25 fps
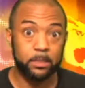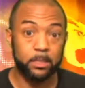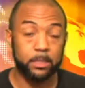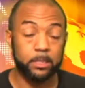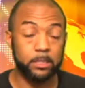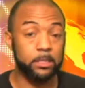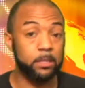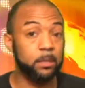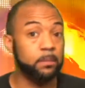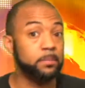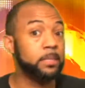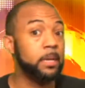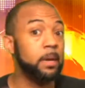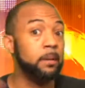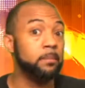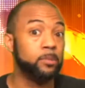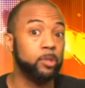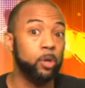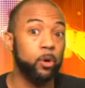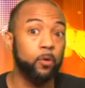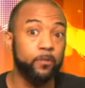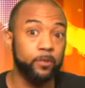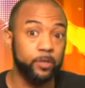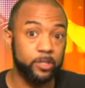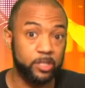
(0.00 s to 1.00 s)
and sometimes
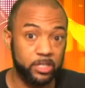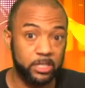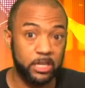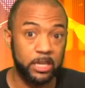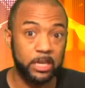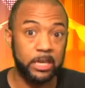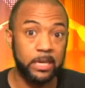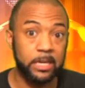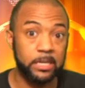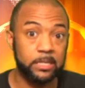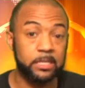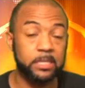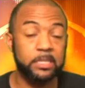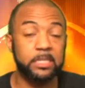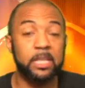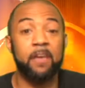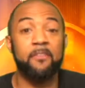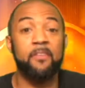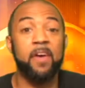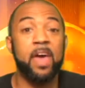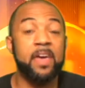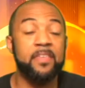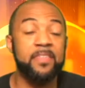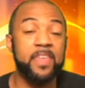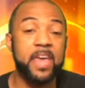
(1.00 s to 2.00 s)
overseas, because I've
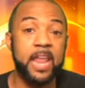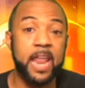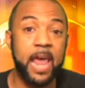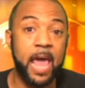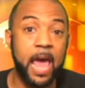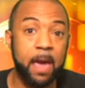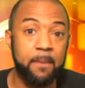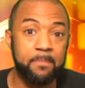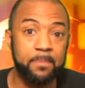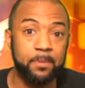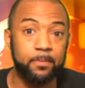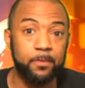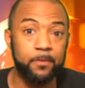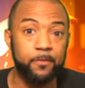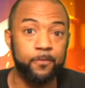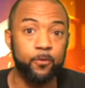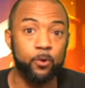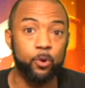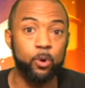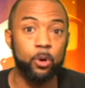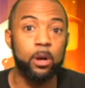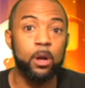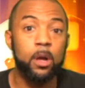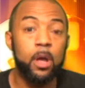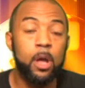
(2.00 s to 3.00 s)
had that happen
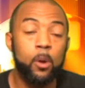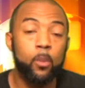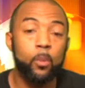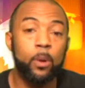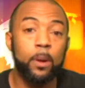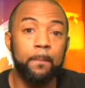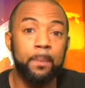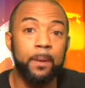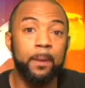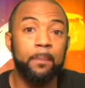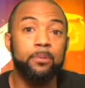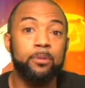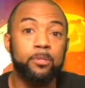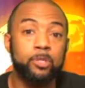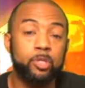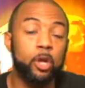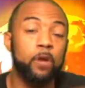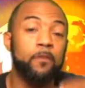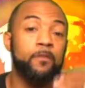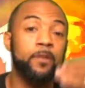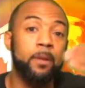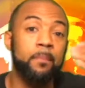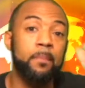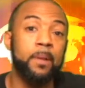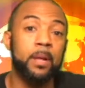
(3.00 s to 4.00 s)
before. When people
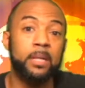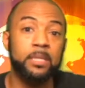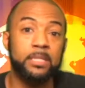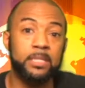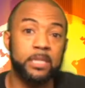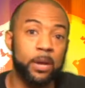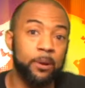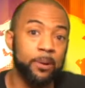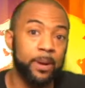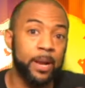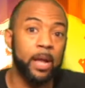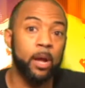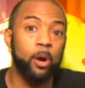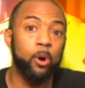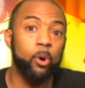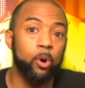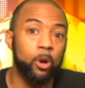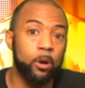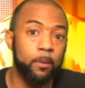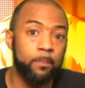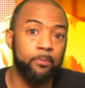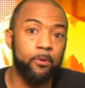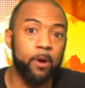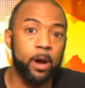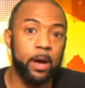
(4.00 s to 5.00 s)
serve in the military and they
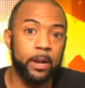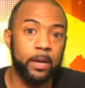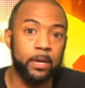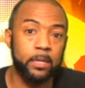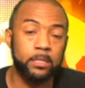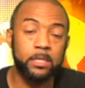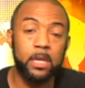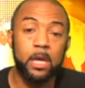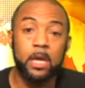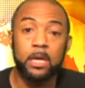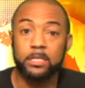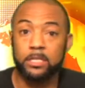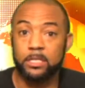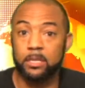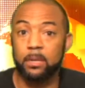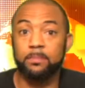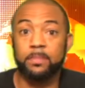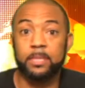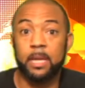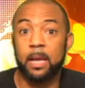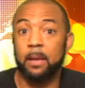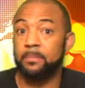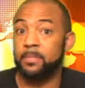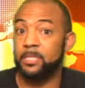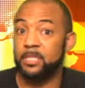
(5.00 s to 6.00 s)
order products,
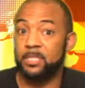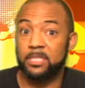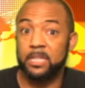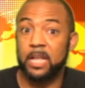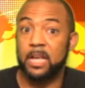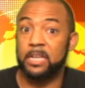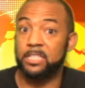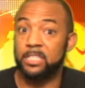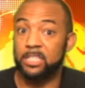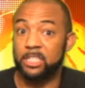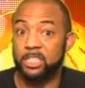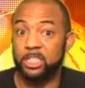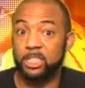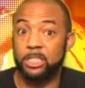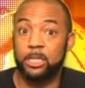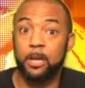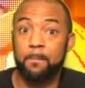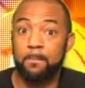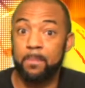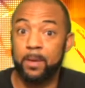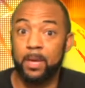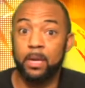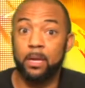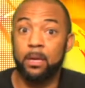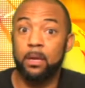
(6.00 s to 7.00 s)
sometimes it's not just
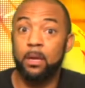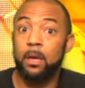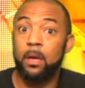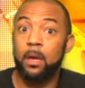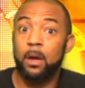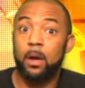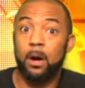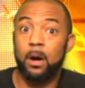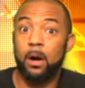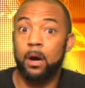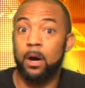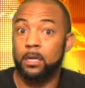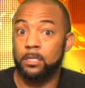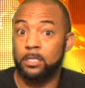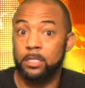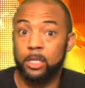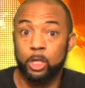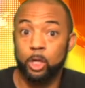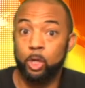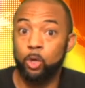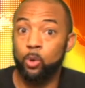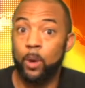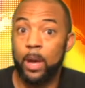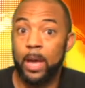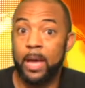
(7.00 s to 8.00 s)
shipping to the
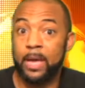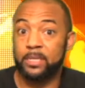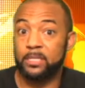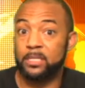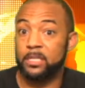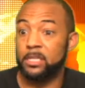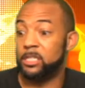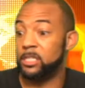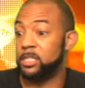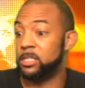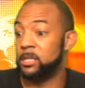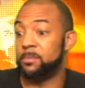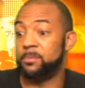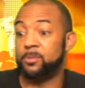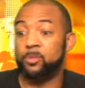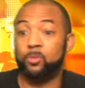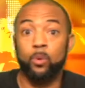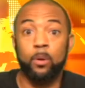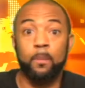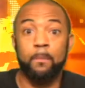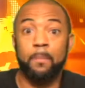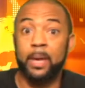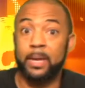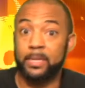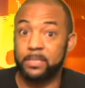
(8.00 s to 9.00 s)
U.S. It ships to
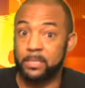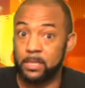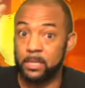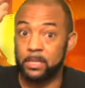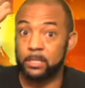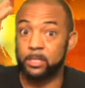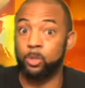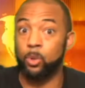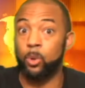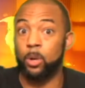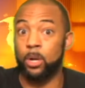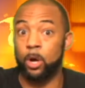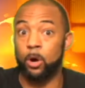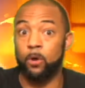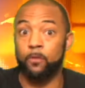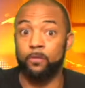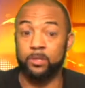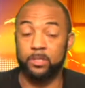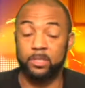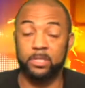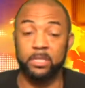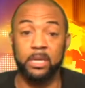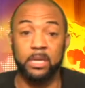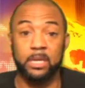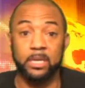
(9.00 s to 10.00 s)
a base and it's going
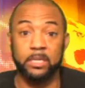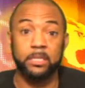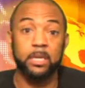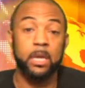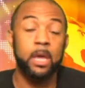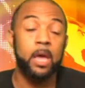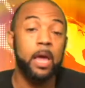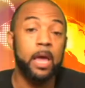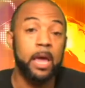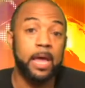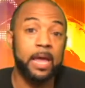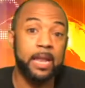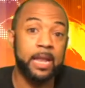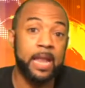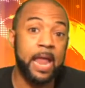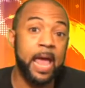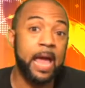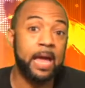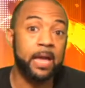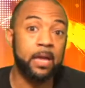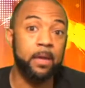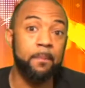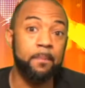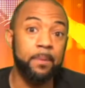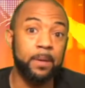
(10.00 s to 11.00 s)
overseas. And
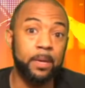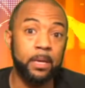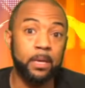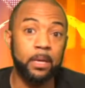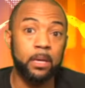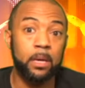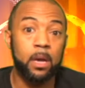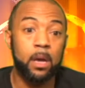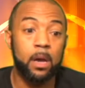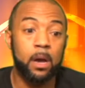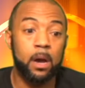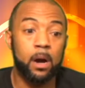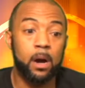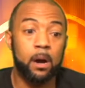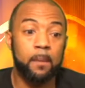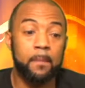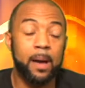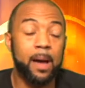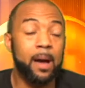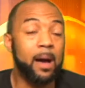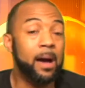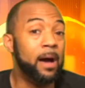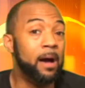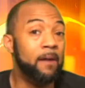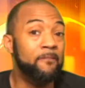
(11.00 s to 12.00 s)
that could be
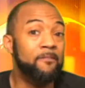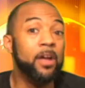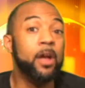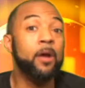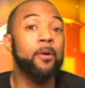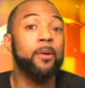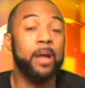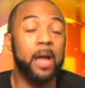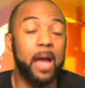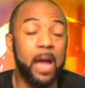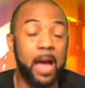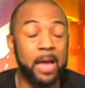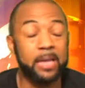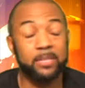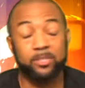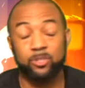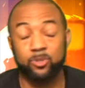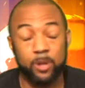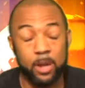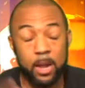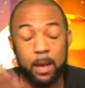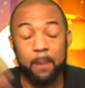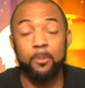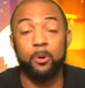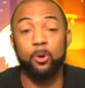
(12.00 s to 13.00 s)
a very
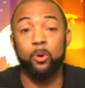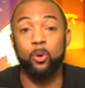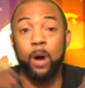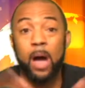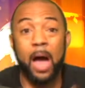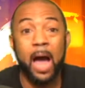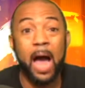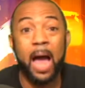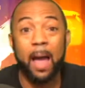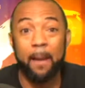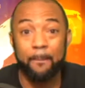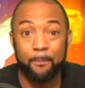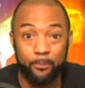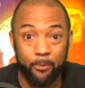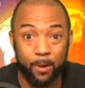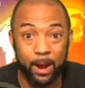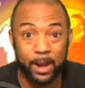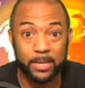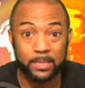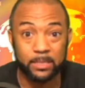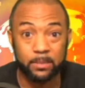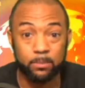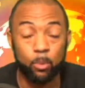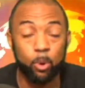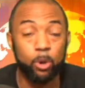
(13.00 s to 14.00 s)
astronomical high
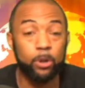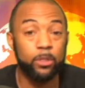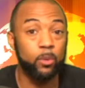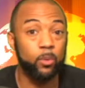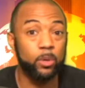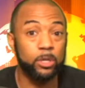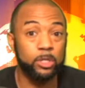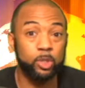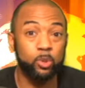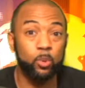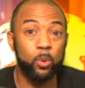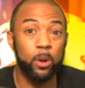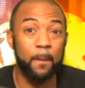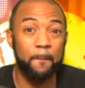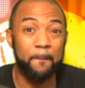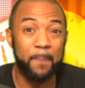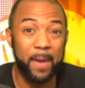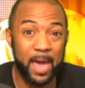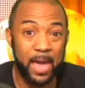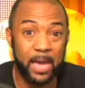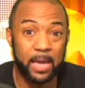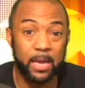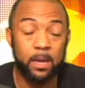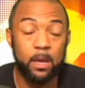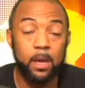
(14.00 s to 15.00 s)
price, more than what you want to
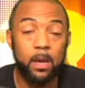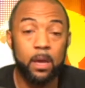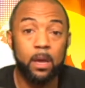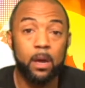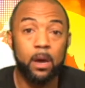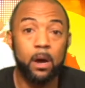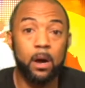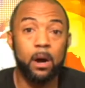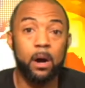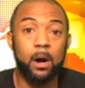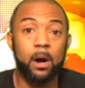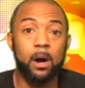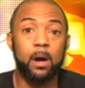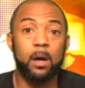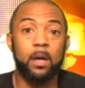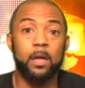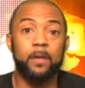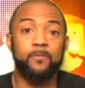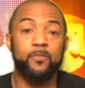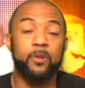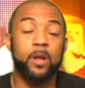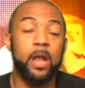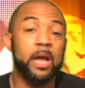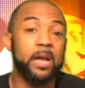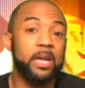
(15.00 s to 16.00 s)
pay
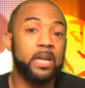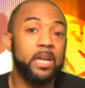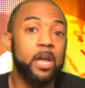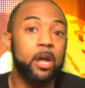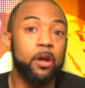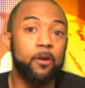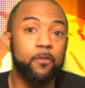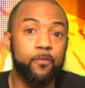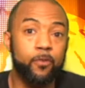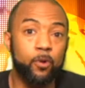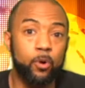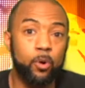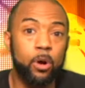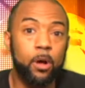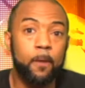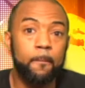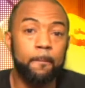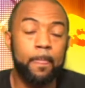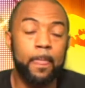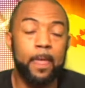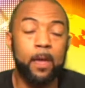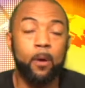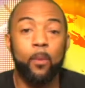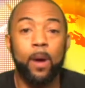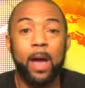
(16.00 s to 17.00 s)
if you're not careful.
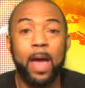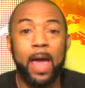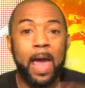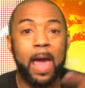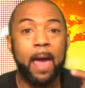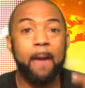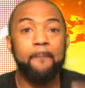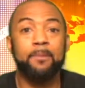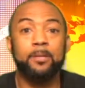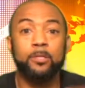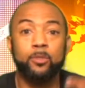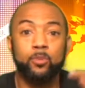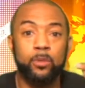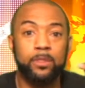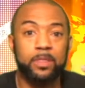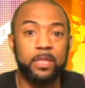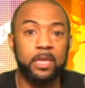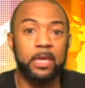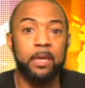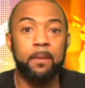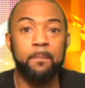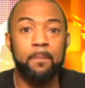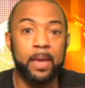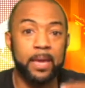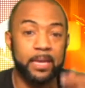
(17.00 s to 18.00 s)
And what happens with
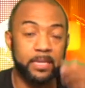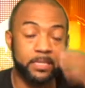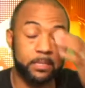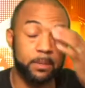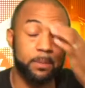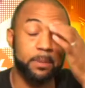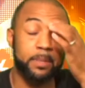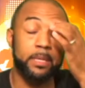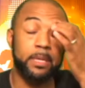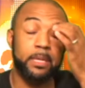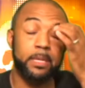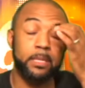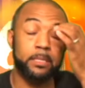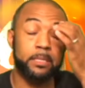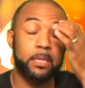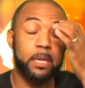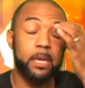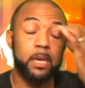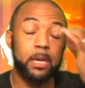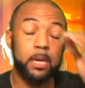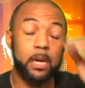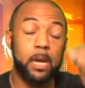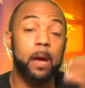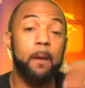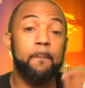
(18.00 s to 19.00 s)
eBay and some of these
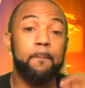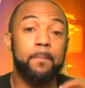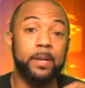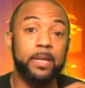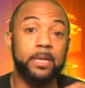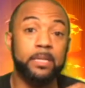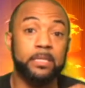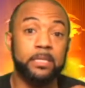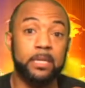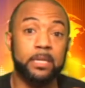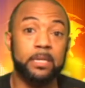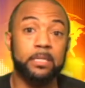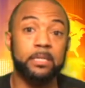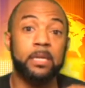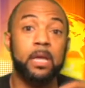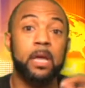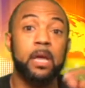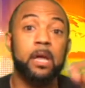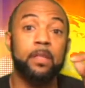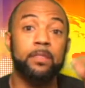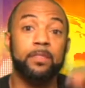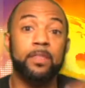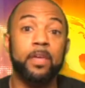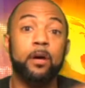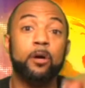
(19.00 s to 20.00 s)
companies is
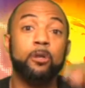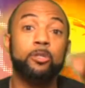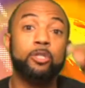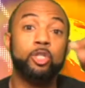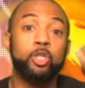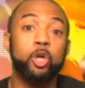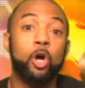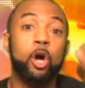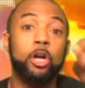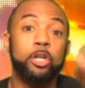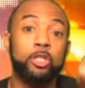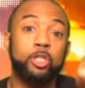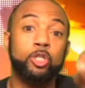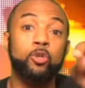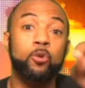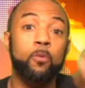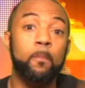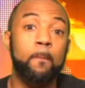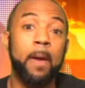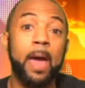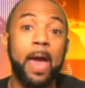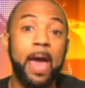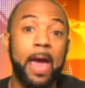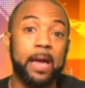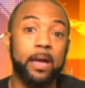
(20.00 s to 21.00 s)
they'll charge you
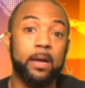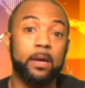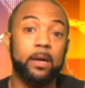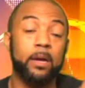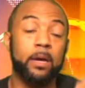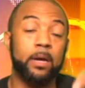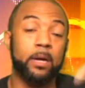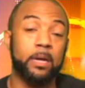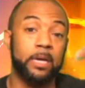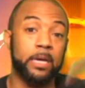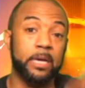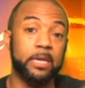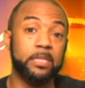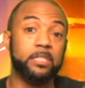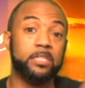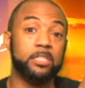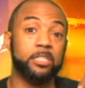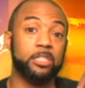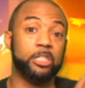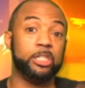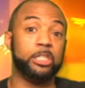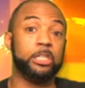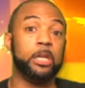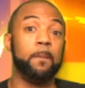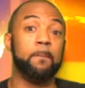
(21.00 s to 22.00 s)
back against the
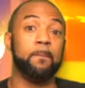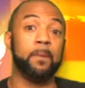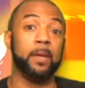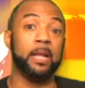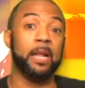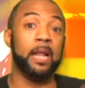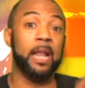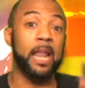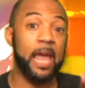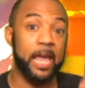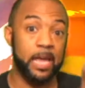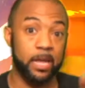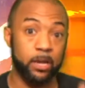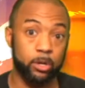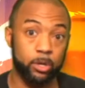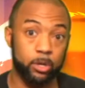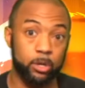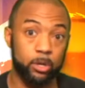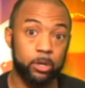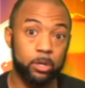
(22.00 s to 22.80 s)
shipping later.